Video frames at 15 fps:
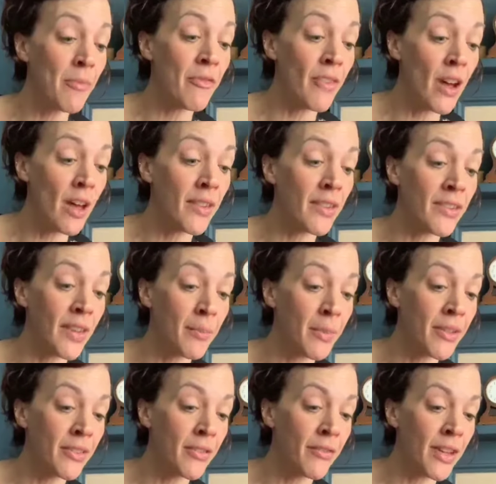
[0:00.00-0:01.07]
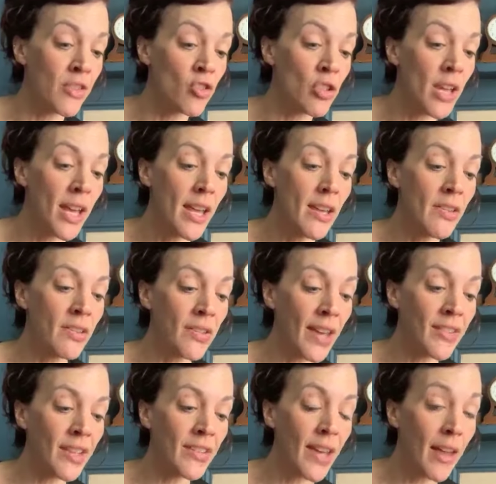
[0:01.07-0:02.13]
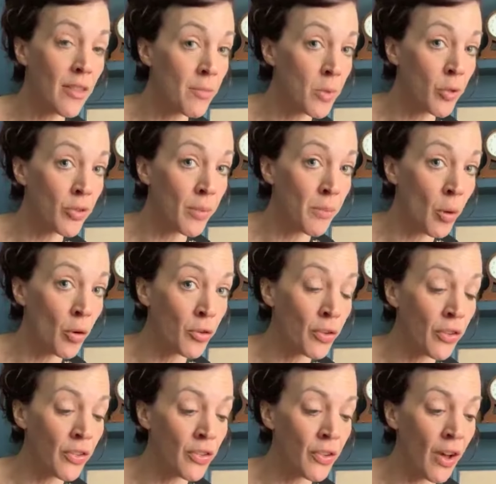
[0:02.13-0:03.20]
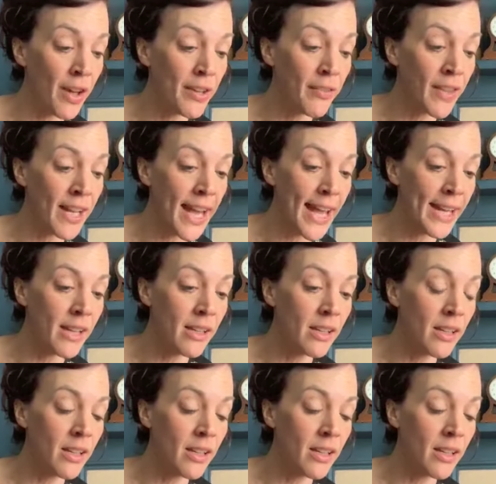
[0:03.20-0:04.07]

further," said Mr. Finch, setting down the music box at the side of the lane.